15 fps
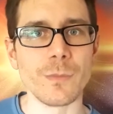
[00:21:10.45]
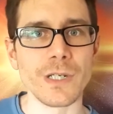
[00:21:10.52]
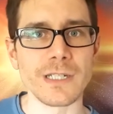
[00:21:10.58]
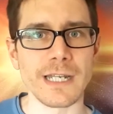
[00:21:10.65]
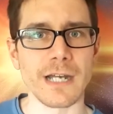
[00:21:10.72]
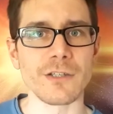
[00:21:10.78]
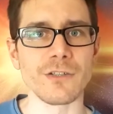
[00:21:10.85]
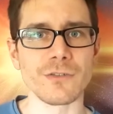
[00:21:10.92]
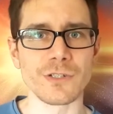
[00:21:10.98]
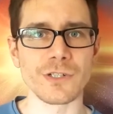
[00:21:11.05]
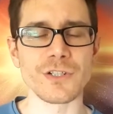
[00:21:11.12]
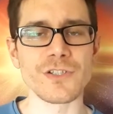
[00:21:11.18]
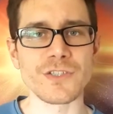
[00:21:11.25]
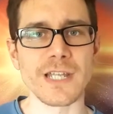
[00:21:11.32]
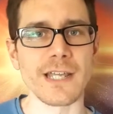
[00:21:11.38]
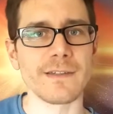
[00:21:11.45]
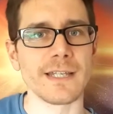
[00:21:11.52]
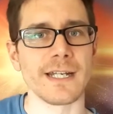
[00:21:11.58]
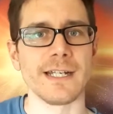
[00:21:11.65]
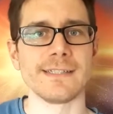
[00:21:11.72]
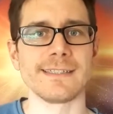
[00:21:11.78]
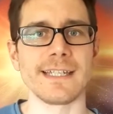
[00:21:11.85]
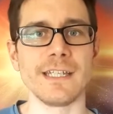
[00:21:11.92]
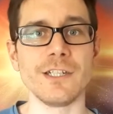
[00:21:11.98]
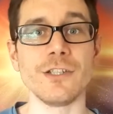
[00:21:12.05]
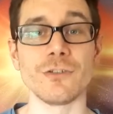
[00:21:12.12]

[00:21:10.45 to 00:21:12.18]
but now you understand that it's in